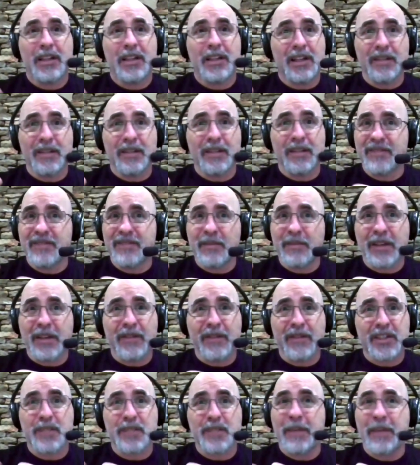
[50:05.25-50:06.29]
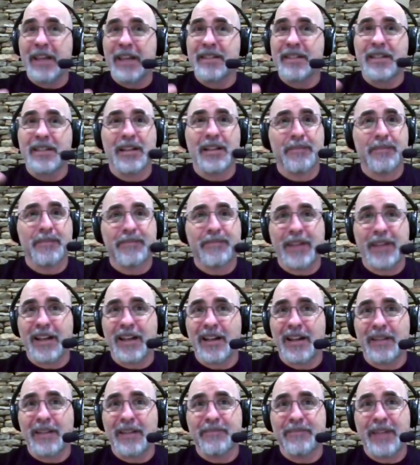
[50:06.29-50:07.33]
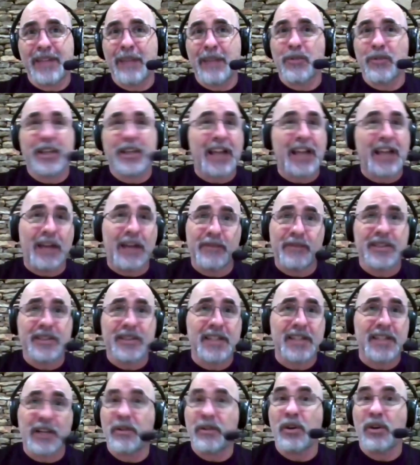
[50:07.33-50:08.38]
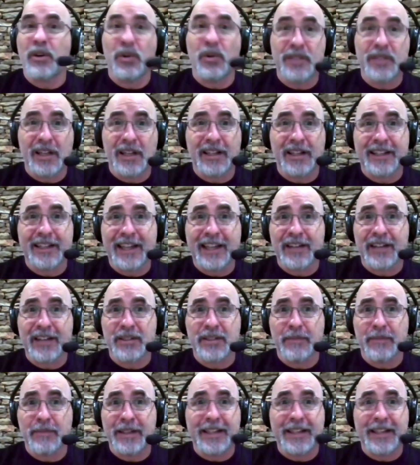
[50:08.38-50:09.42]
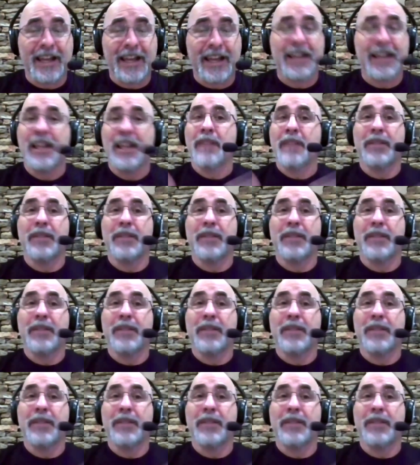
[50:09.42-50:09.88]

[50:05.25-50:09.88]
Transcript: get a some kind of a space at a at a Emory Conference Center or a hotel like that or something like that.